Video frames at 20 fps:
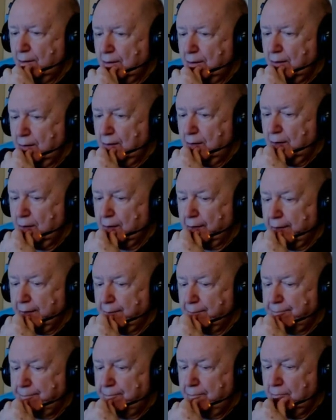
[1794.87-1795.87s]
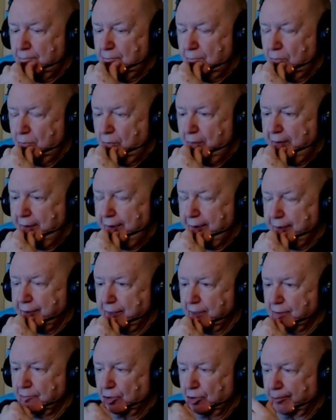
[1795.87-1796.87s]
you know, and we had to
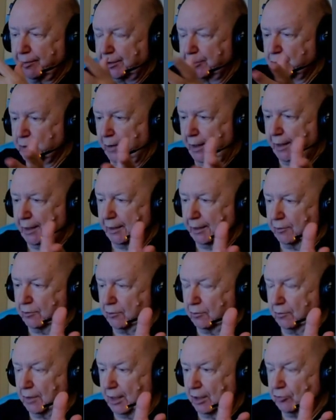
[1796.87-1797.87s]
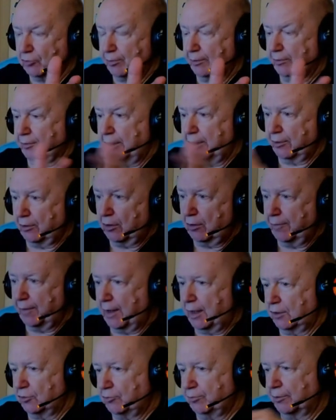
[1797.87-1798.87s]
give a little bit of training to hospital at all the
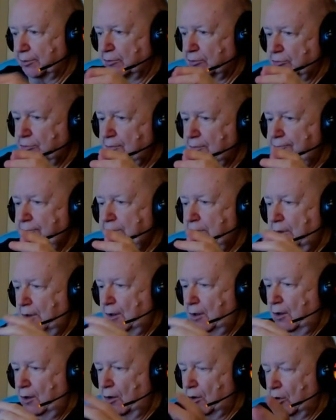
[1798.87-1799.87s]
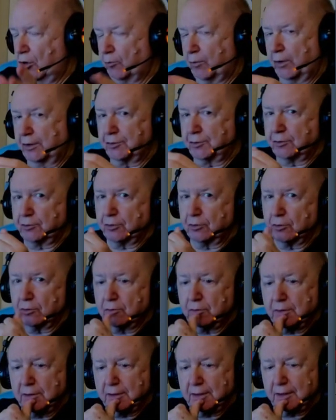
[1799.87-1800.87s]
hospitals on what to do
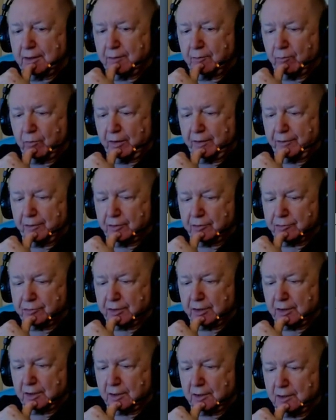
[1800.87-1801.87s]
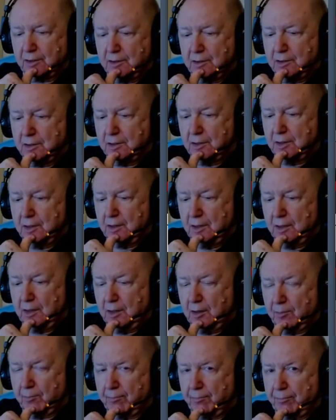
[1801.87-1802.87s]
and when there's a,
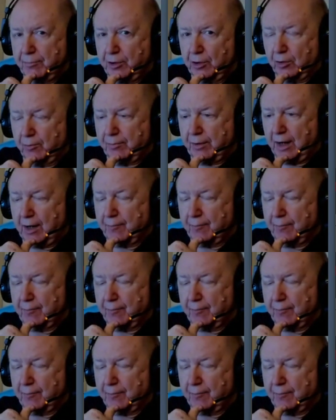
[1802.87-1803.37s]
you know, bomb